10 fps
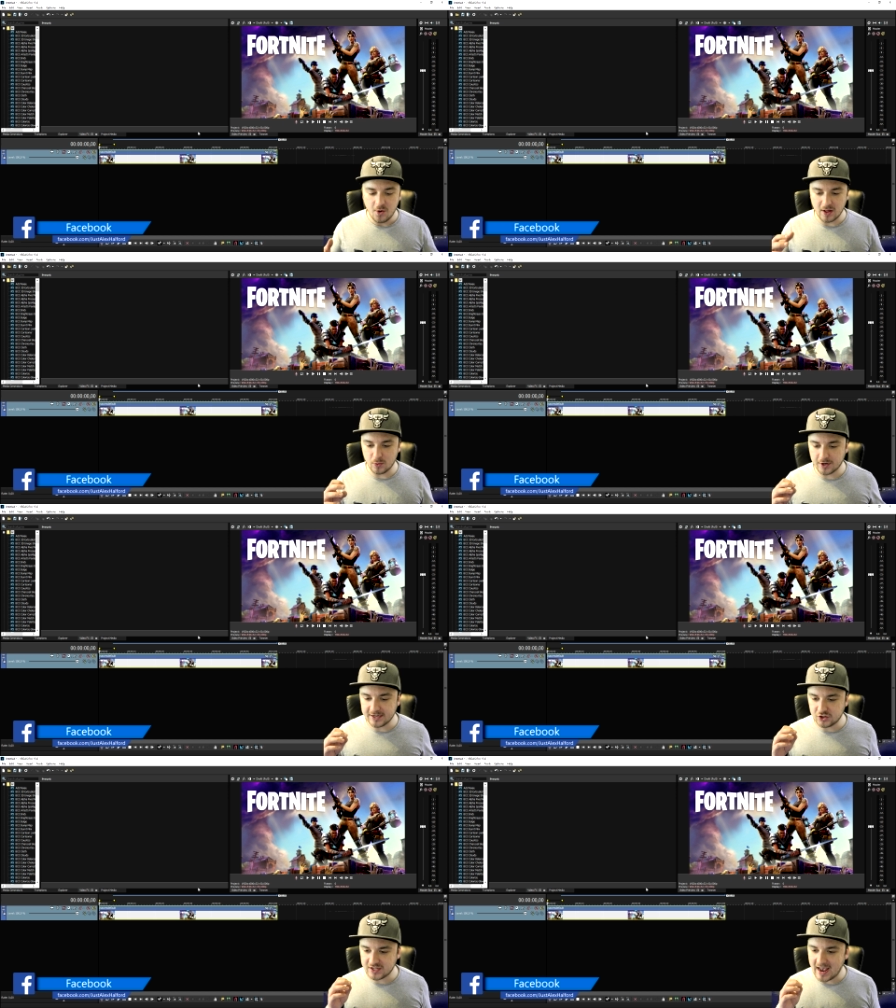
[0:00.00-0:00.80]
Well, we're
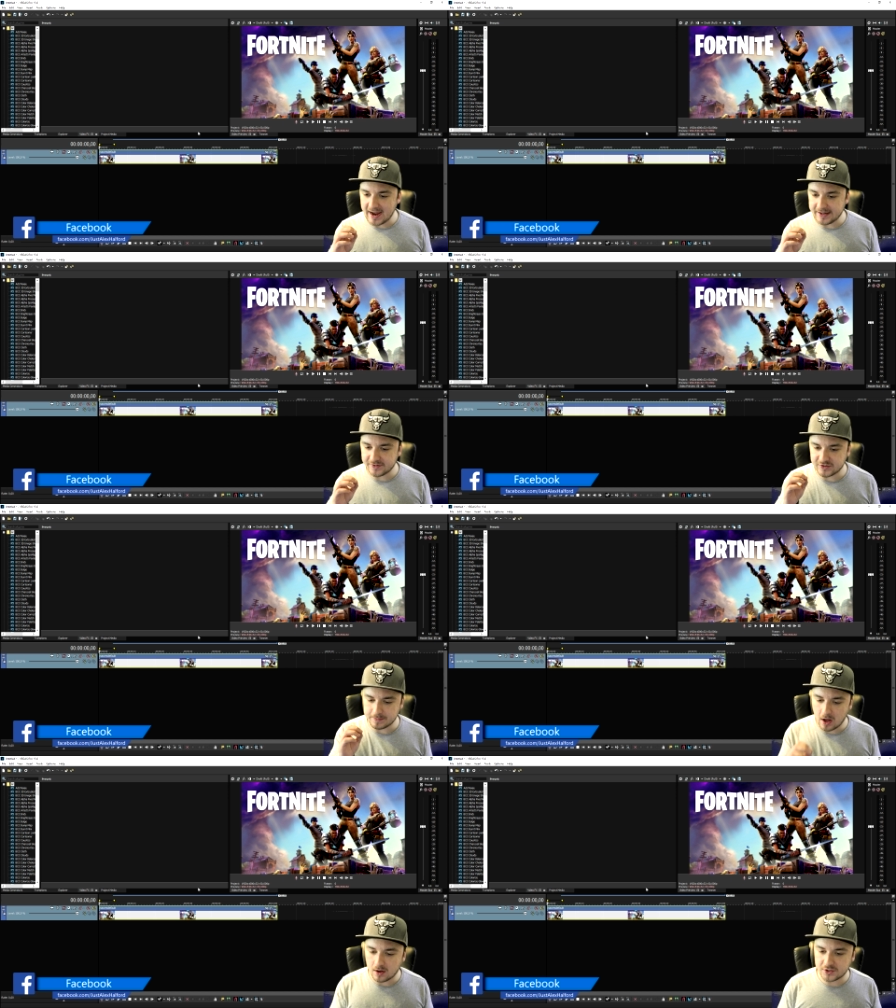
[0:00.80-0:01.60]
gonna just add in
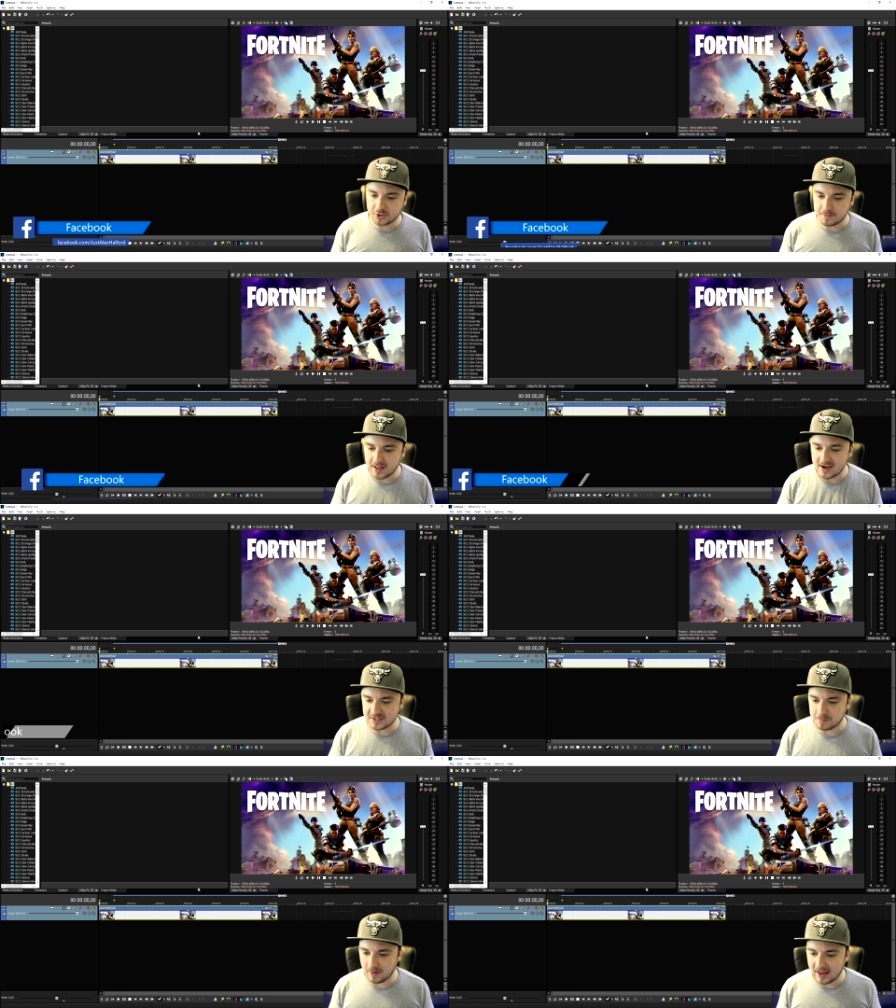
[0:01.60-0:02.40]
some awesome,
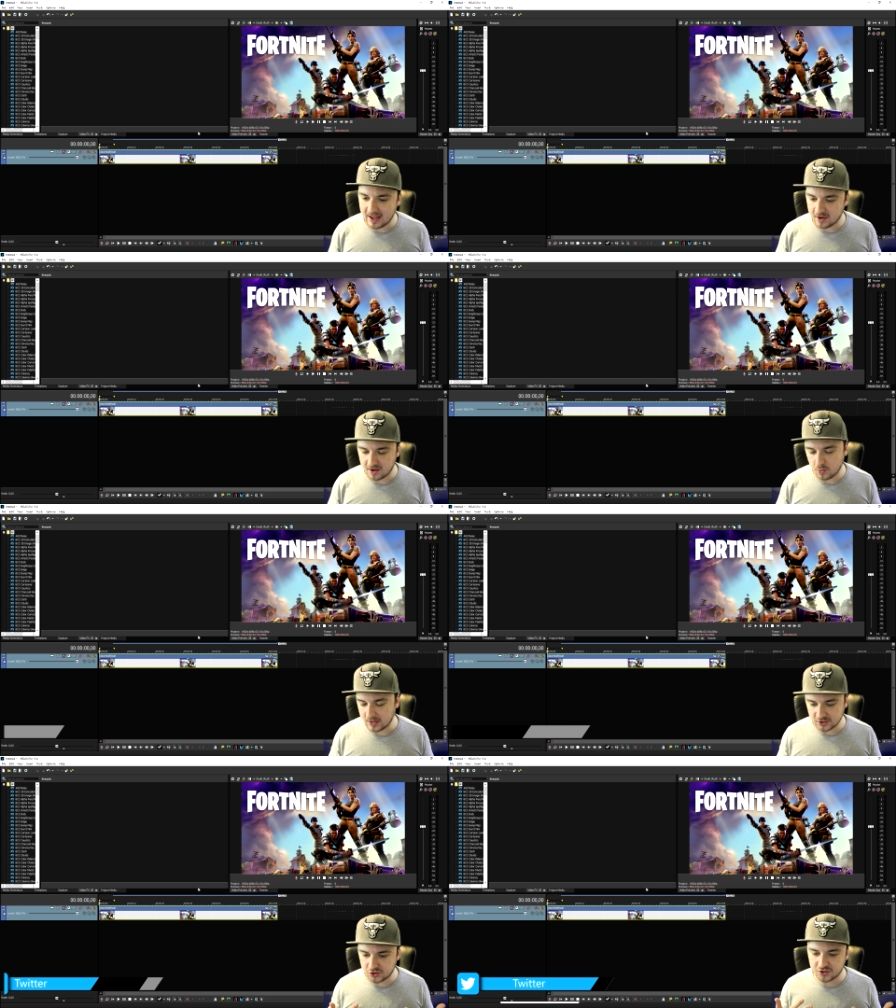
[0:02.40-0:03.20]
nice, uh,
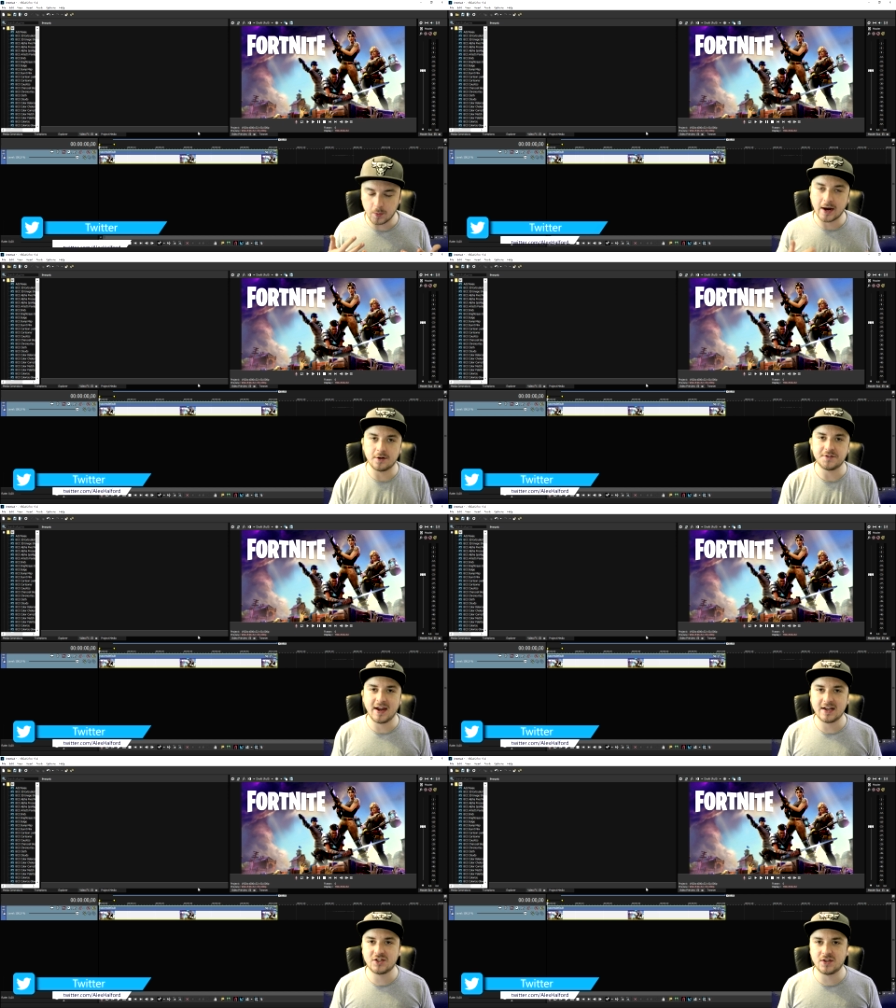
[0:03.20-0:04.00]
well, just regular
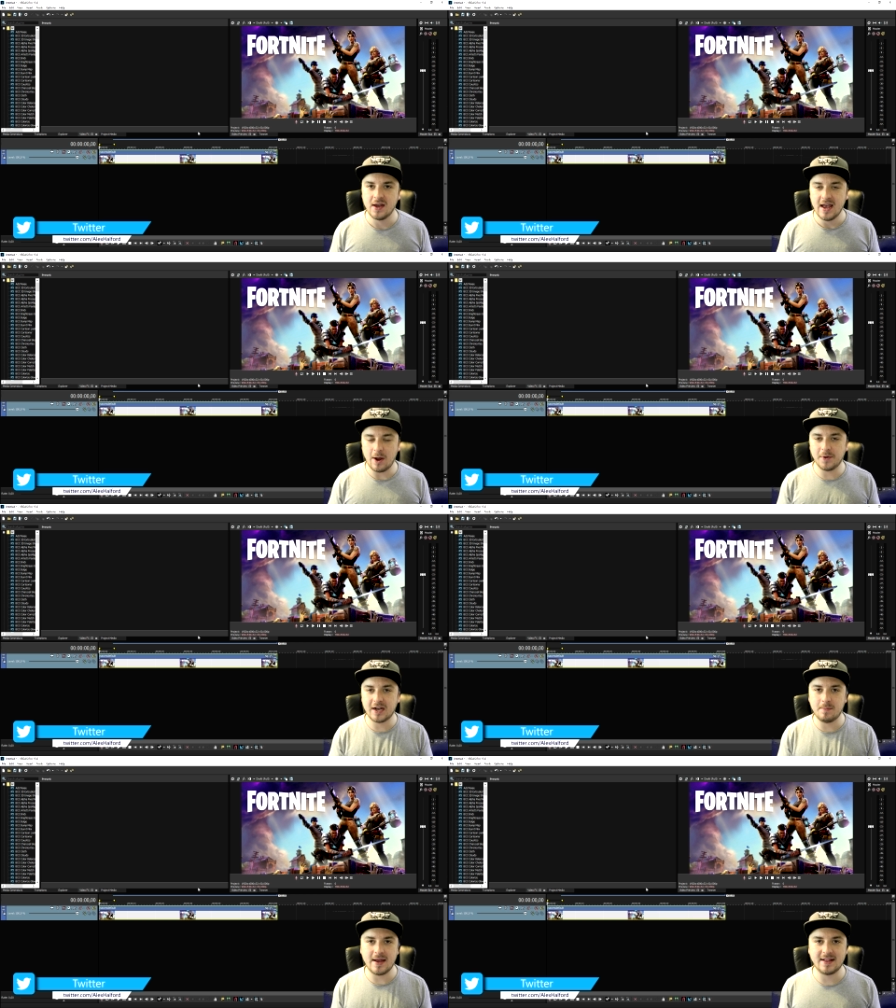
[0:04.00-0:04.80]
text, and we're
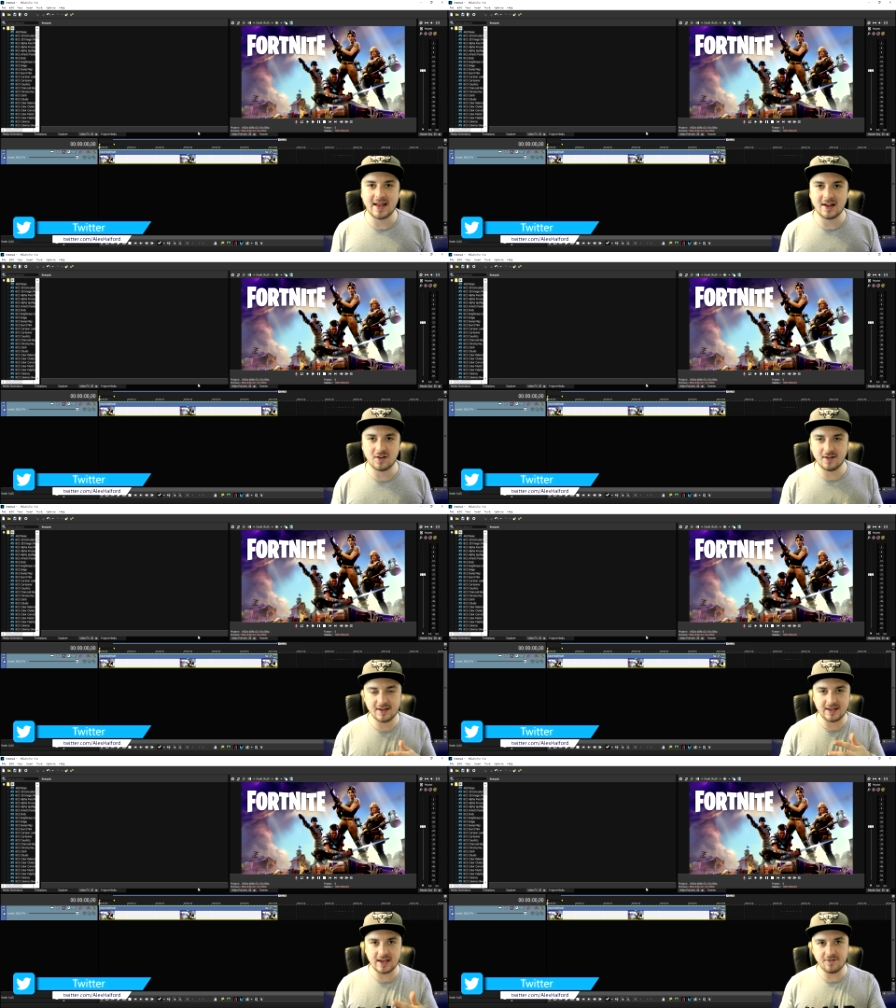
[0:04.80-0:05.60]
gonna make
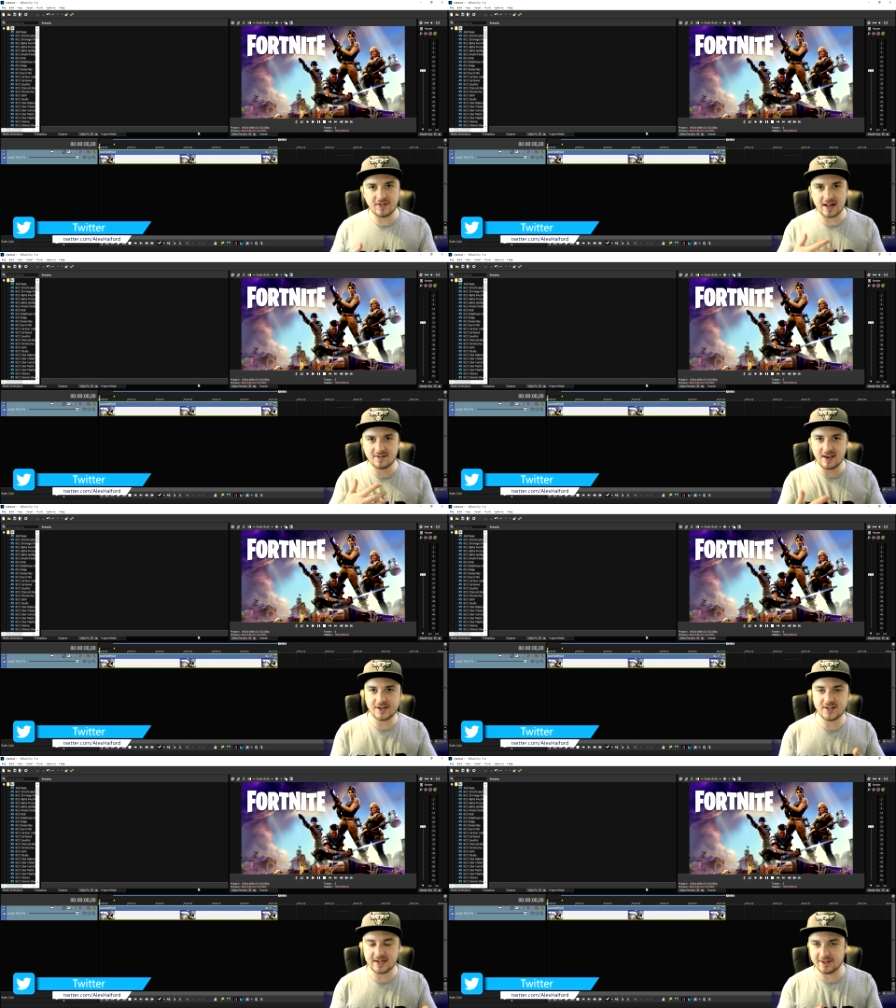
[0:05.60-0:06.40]
that give that
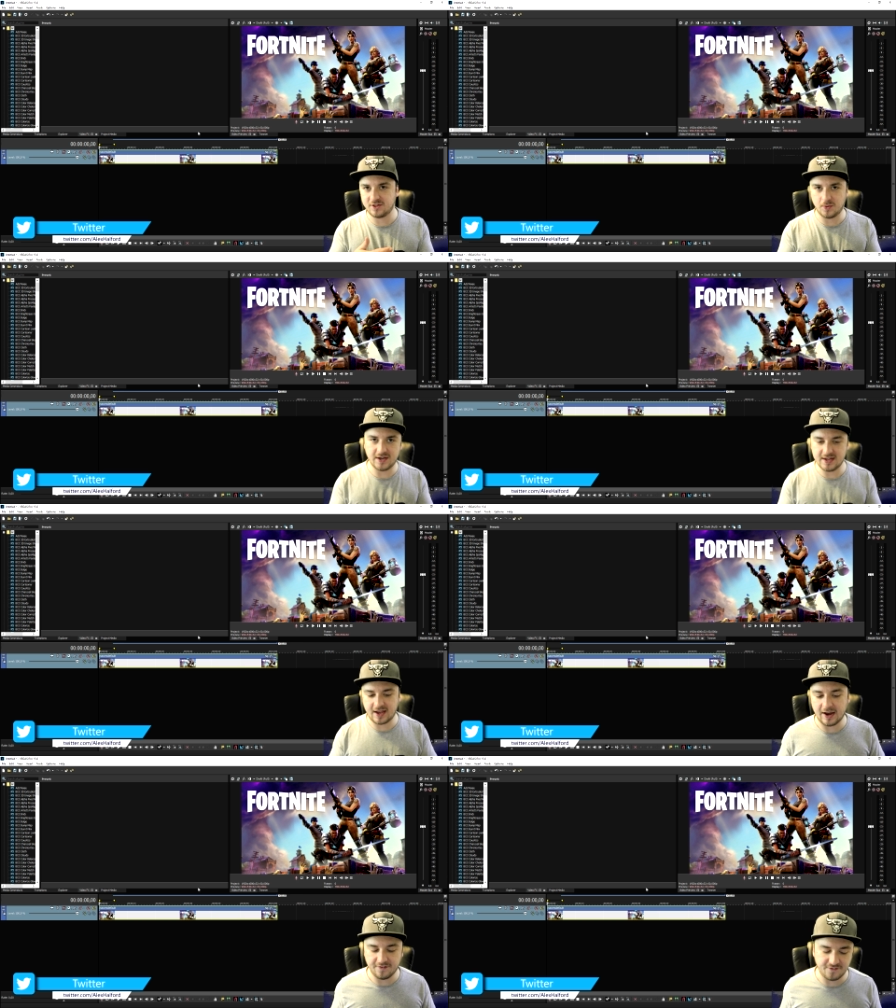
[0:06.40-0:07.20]
text like a 3D
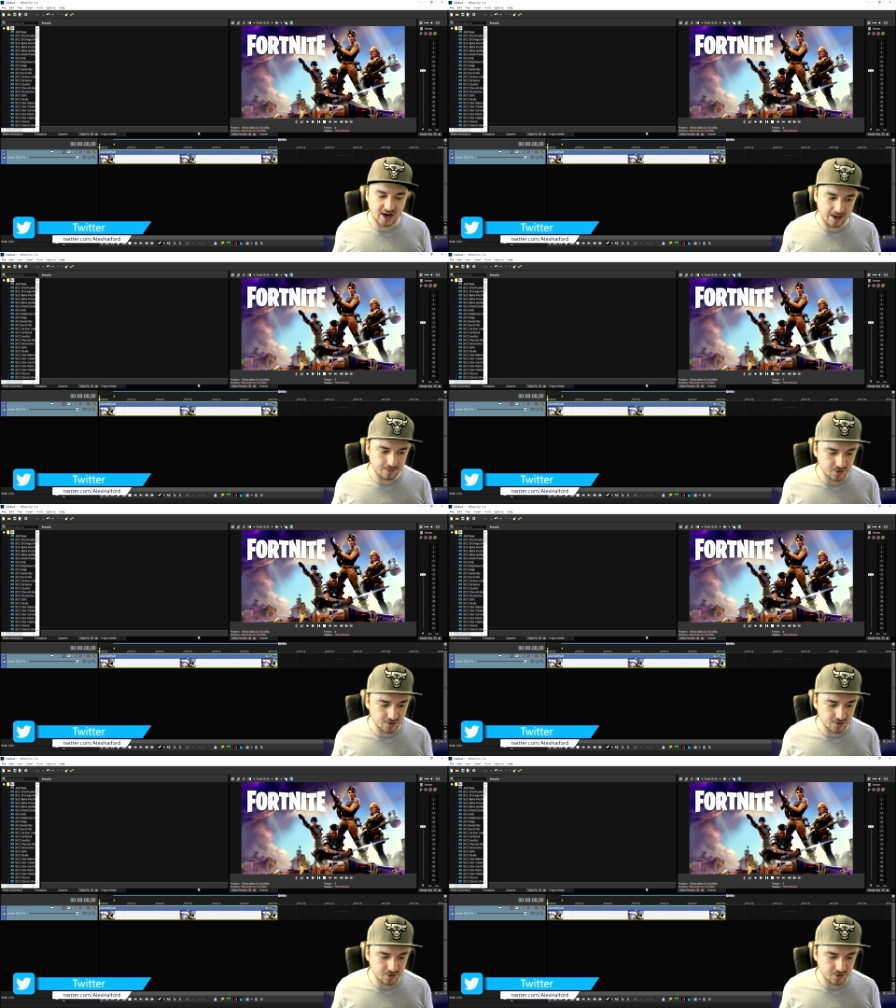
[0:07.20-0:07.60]
kind of vibe.